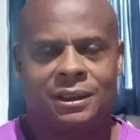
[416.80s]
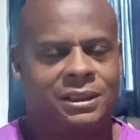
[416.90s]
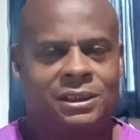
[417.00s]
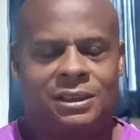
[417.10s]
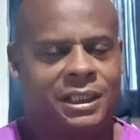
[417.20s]

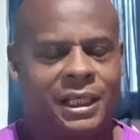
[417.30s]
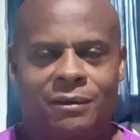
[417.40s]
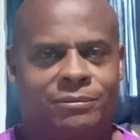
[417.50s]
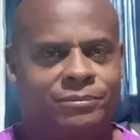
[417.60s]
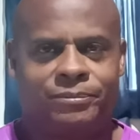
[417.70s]
It just
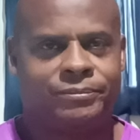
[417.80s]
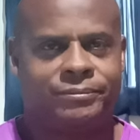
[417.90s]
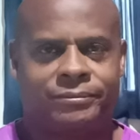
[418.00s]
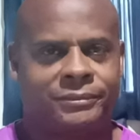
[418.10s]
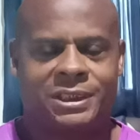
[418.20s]
can't,
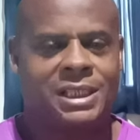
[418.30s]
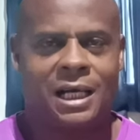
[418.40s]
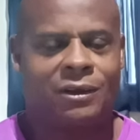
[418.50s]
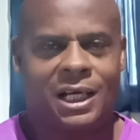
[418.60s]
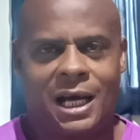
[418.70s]
it's
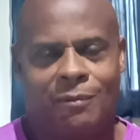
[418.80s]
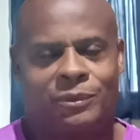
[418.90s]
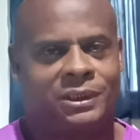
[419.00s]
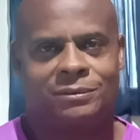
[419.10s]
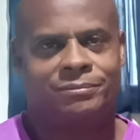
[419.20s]
not going to
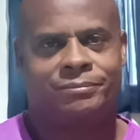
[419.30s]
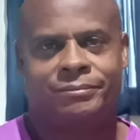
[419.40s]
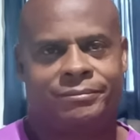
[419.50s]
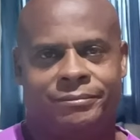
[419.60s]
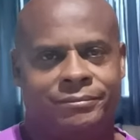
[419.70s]
happen.
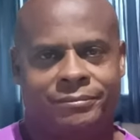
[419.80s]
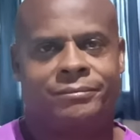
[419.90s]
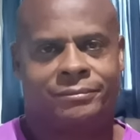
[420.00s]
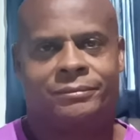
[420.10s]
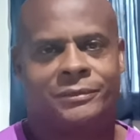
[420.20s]

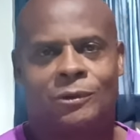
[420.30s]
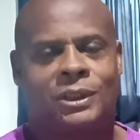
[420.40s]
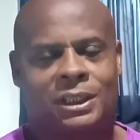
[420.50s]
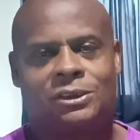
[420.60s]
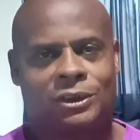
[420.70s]

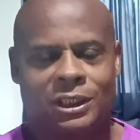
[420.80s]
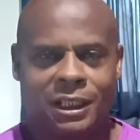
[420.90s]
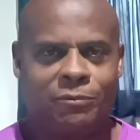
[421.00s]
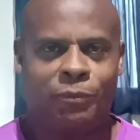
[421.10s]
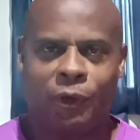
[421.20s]
Okay, so you
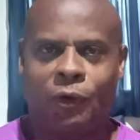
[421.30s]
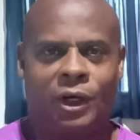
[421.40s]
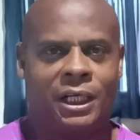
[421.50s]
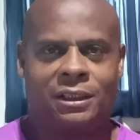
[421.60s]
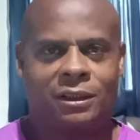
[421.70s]
get
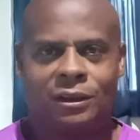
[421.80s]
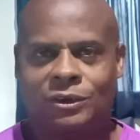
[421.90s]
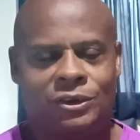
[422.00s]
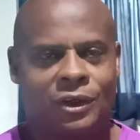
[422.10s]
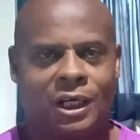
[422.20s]
bored, you know,
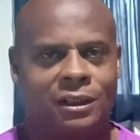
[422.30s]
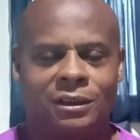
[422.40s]
you start